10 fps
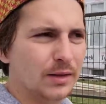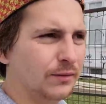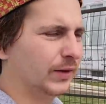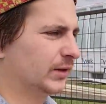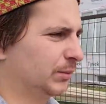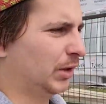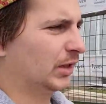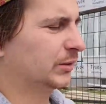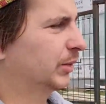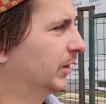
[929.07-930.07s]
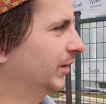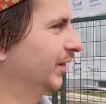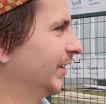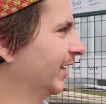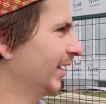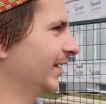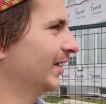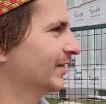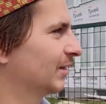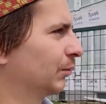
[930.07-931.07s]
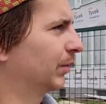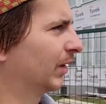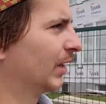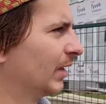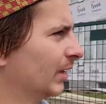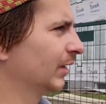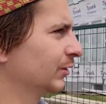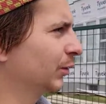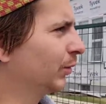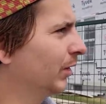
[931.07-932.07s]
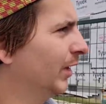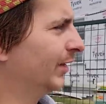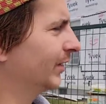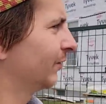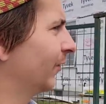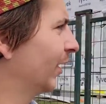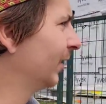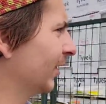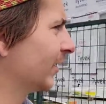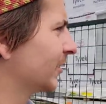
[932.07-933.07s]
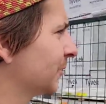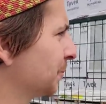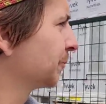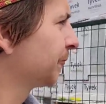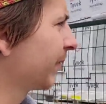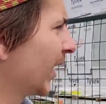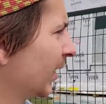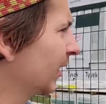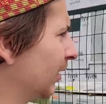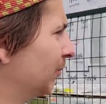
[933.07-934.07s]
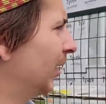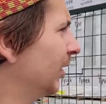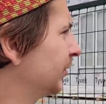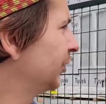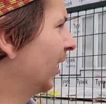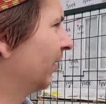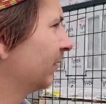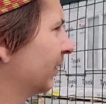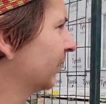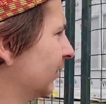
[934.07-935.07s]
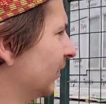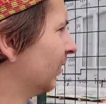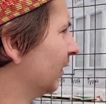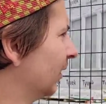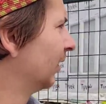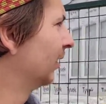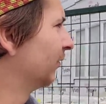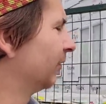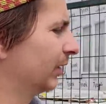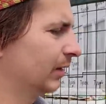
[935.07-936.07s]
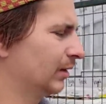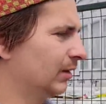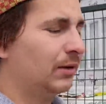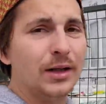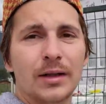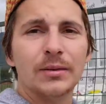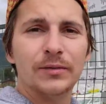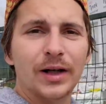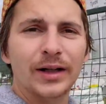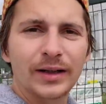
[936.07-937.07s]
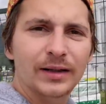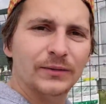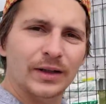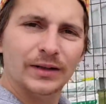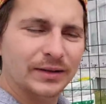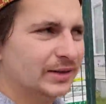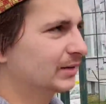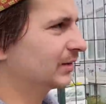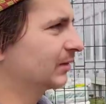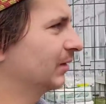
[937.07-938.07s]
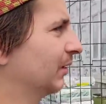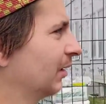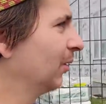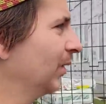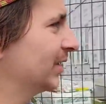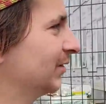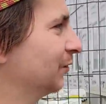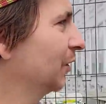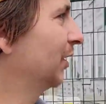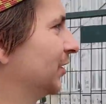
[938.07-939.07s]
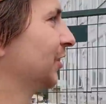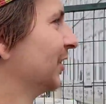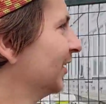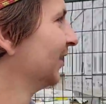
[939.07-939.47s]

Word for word: if it's a possibility that it is open, because we would like to find this mine shaft. And if we don't end up finding it, well, this is a waste of footage.